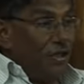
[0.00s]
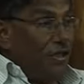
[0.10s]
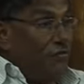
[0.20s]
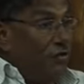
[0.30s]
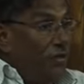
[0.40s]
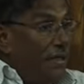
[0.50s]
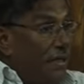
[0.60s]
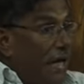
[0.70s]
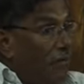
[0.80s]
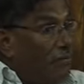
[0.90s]
If you
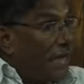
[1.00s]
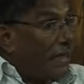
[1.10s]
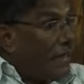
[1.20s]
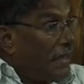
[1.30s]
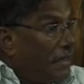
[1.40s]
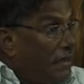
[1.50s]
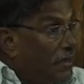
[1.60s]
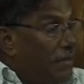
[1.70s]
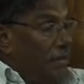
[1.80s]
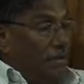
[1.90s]
didn't have that
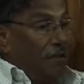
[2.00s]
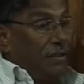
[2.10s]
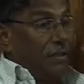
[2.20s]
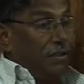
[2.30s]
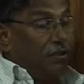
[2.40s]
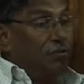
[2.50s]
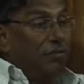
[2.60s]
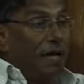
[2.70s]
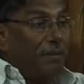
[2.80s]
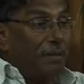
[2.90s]
link, you
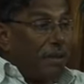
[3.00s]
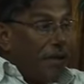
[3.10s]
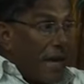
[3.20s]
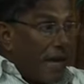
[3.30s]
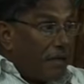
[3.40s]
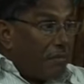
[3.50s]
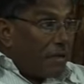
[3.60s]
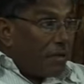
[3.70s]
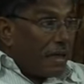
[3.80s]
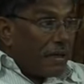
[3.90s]
would have been an
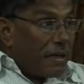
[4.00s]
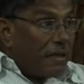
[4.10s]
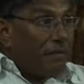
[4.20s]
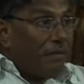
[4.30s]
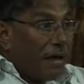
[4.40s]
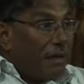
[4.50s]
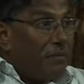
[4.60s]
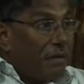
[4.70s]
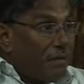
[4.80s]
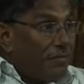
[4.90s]
animal like any other animal.